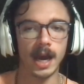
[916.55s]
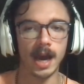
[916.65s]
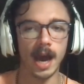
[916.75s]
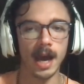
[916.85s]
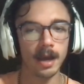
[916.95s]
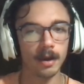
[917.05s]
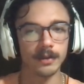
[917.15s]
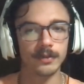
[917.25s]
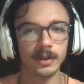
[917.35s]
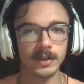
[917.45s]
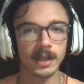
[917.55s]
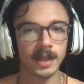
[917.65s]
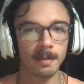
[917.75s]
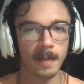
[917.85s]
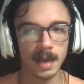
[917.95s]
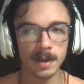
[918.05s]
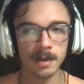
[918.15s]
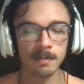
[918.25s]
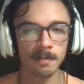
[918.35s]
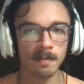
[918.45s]
I honestly think that
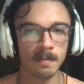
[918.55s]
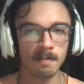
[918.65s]
maybe